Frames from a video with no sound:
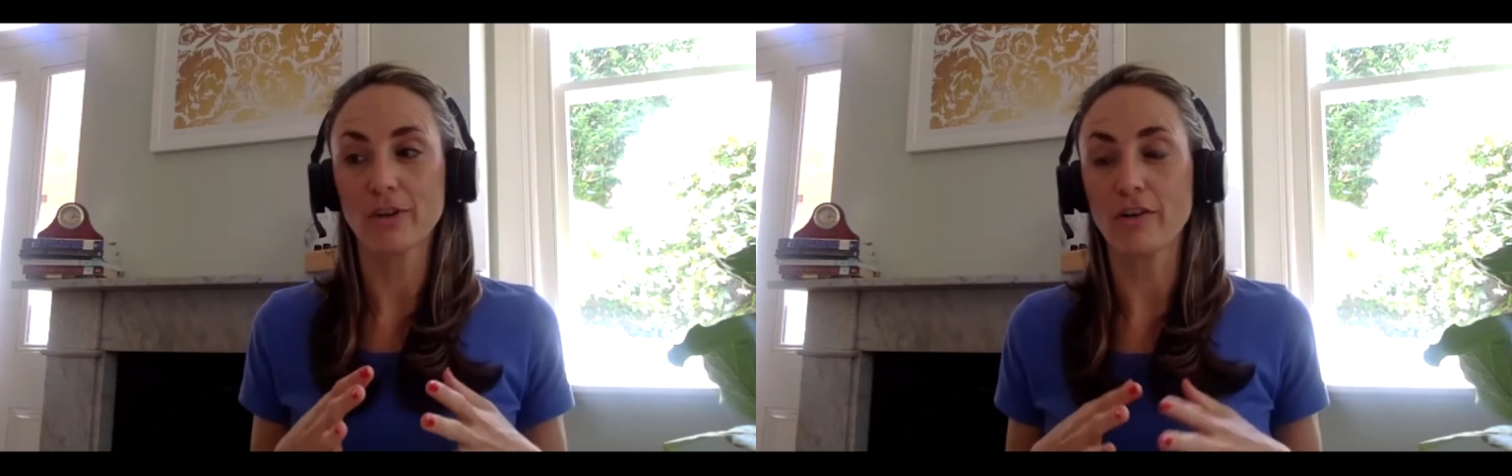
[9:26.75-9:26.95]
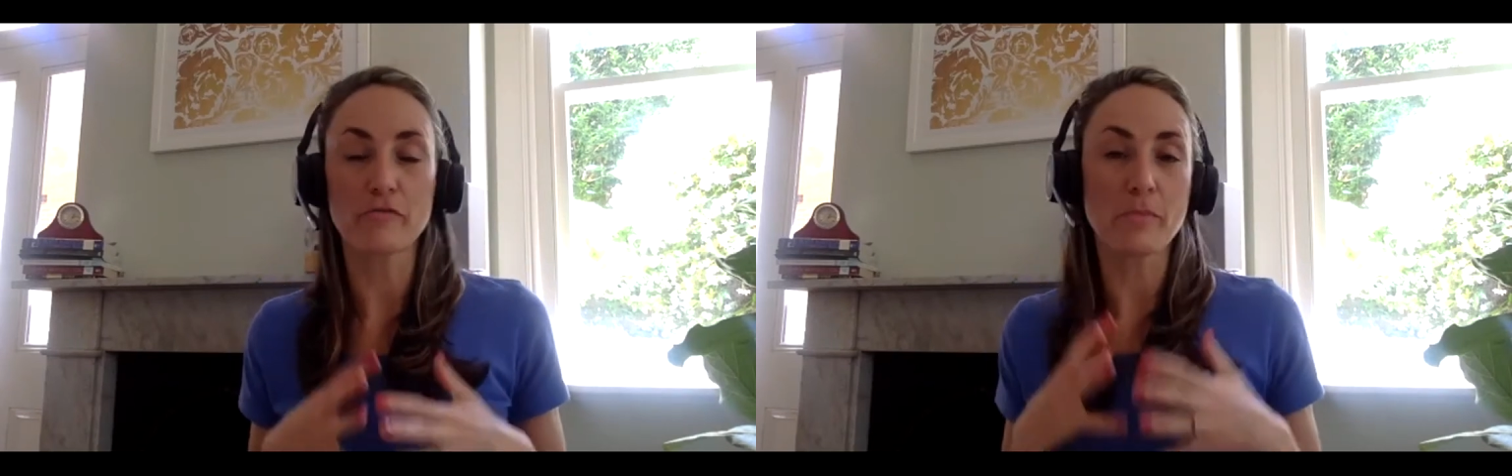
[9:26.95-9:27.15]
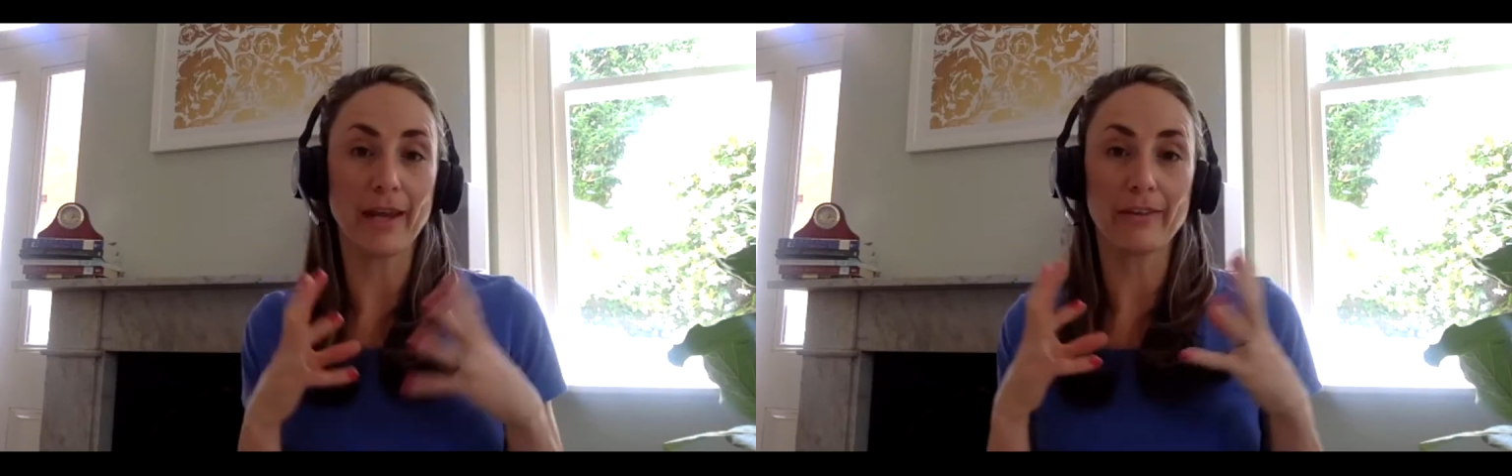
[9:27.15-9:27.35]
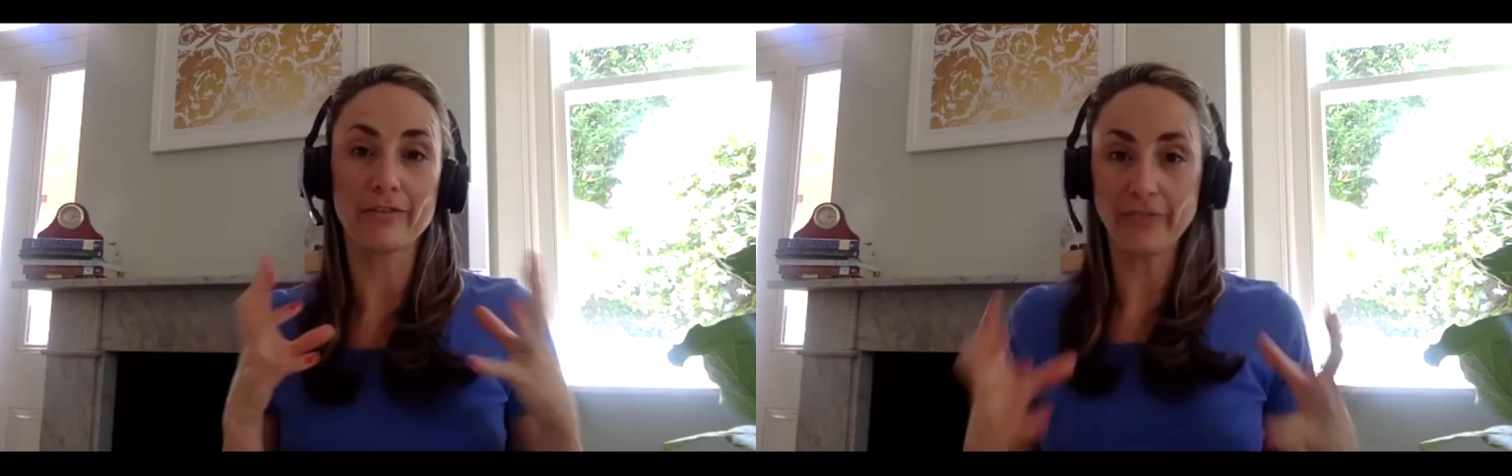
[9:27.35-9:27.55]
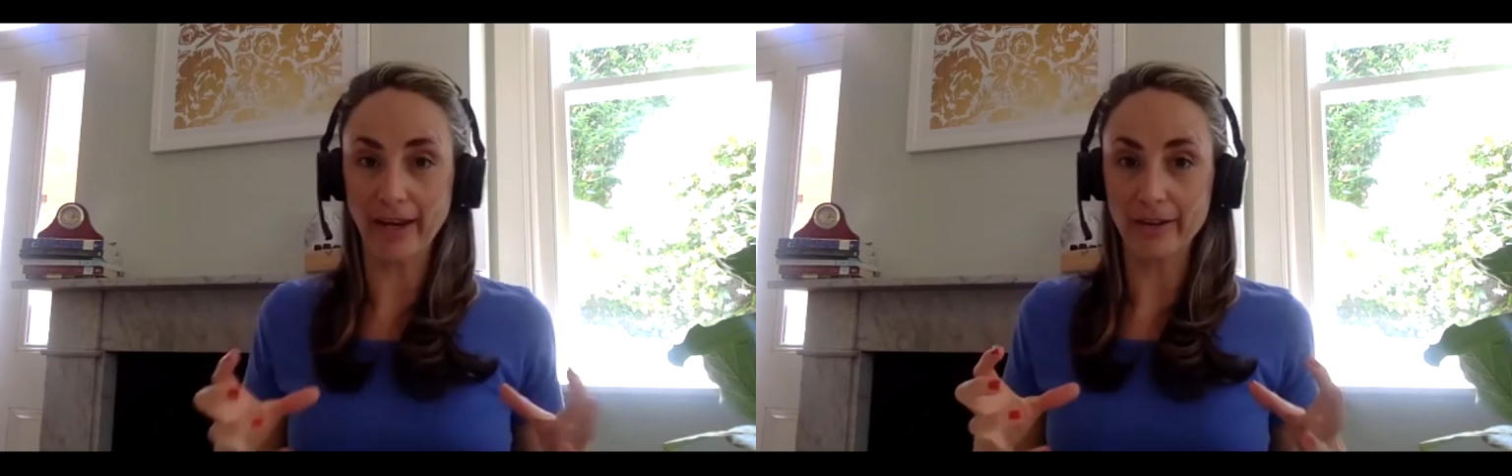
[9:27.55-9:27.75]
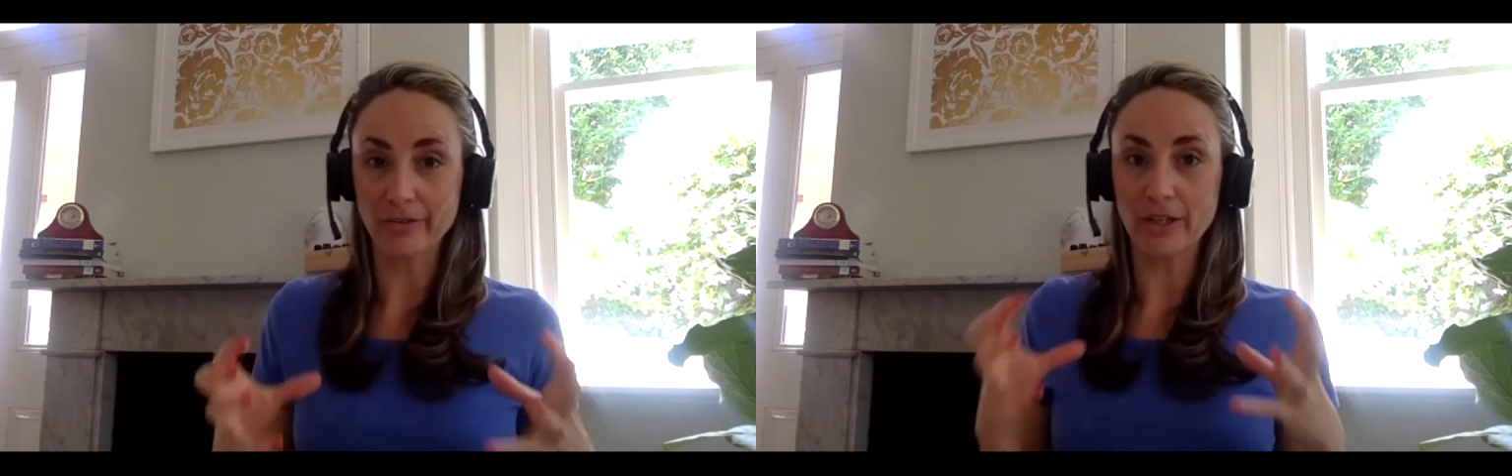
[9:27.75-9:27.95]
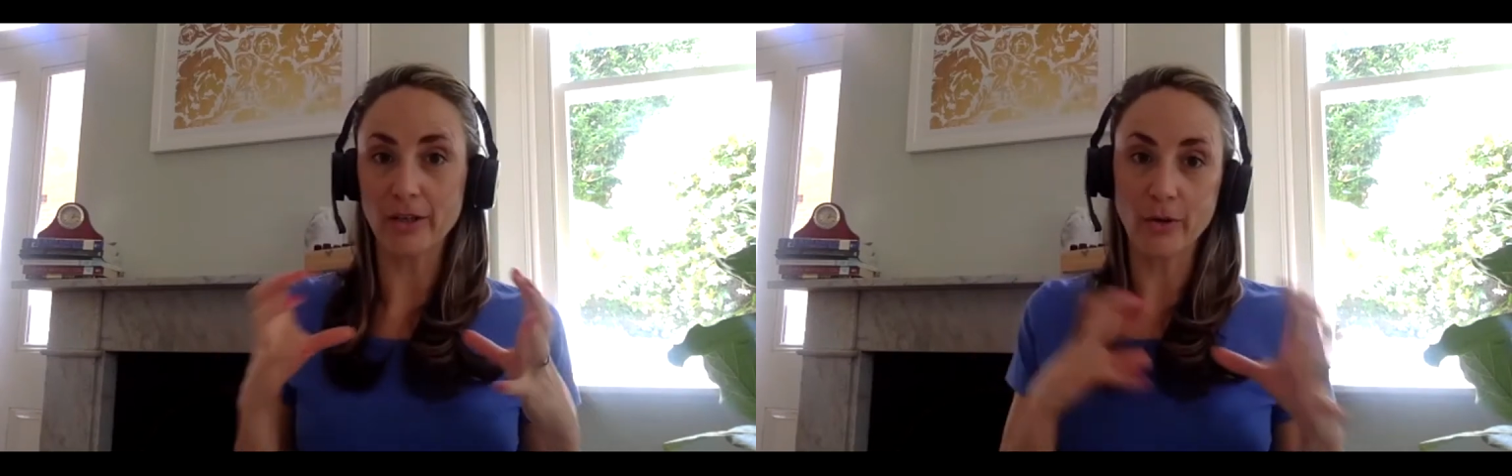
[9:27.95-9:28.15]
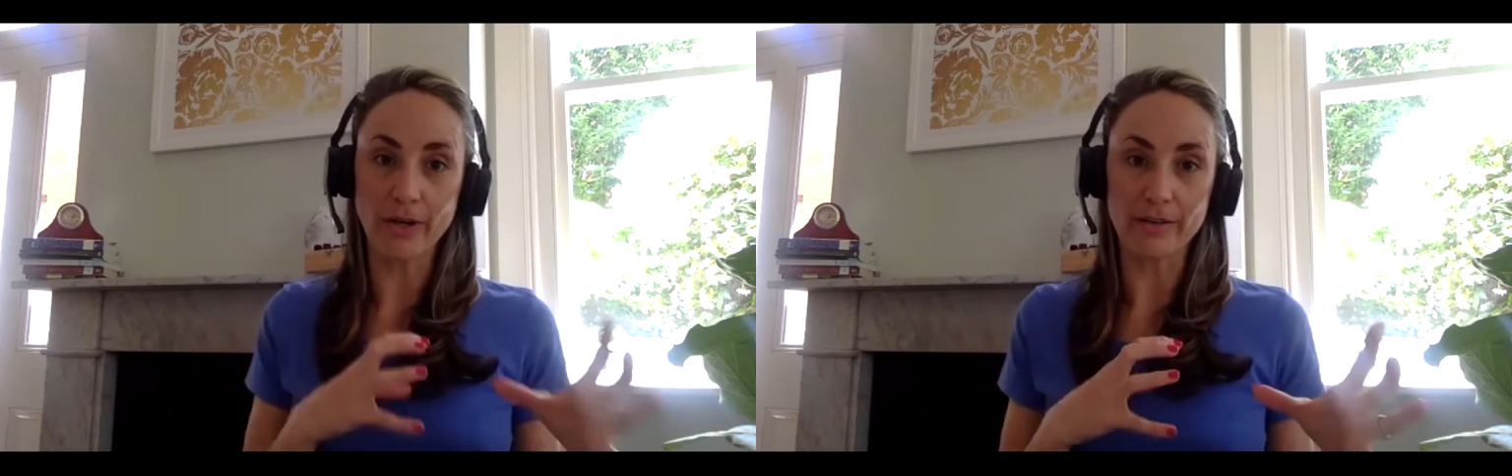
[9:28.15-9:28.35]
of my
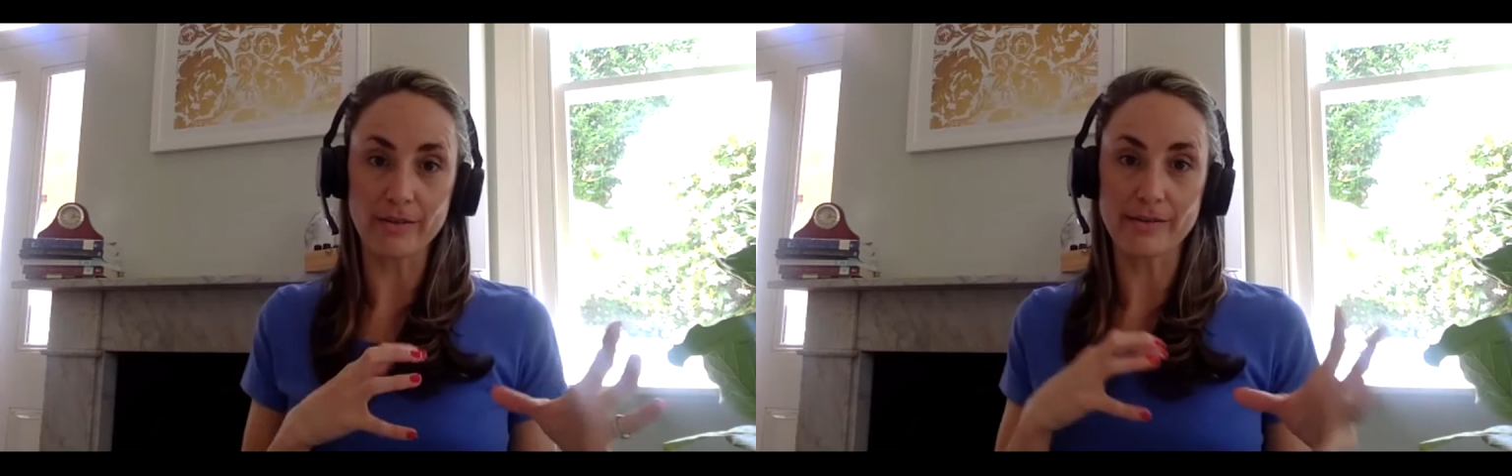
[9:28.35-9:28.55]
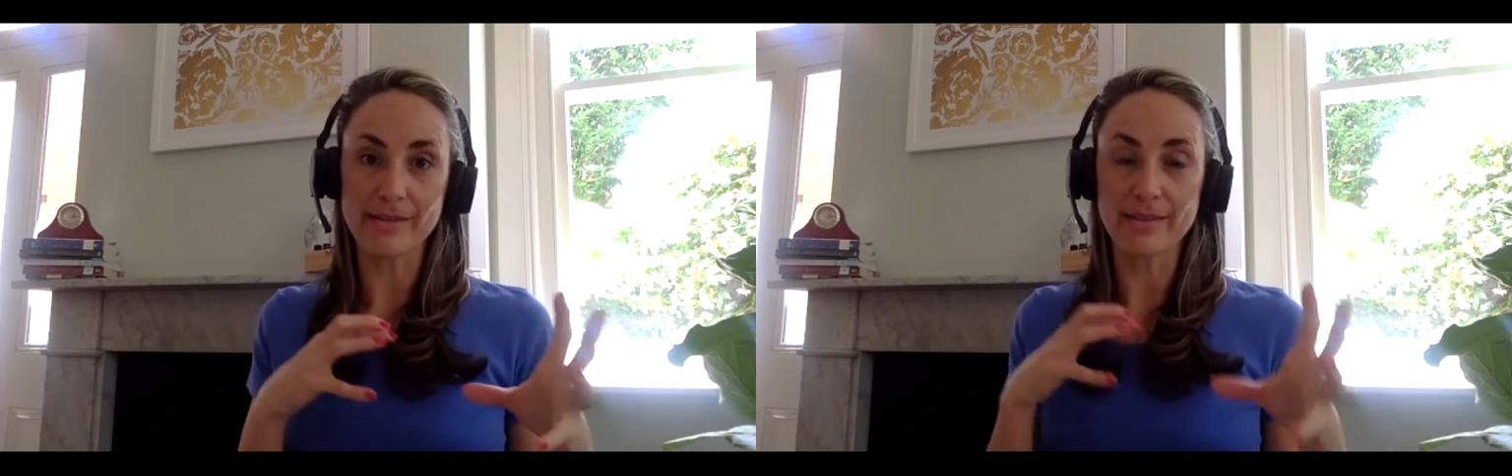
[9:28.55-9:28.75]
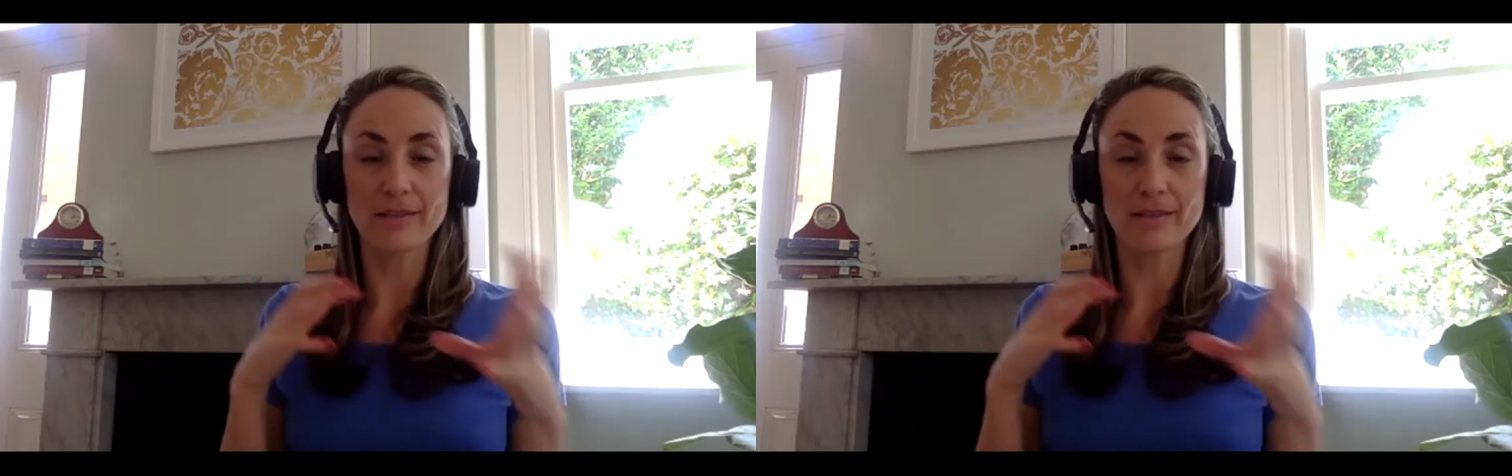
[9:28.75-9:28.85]
favorite oils,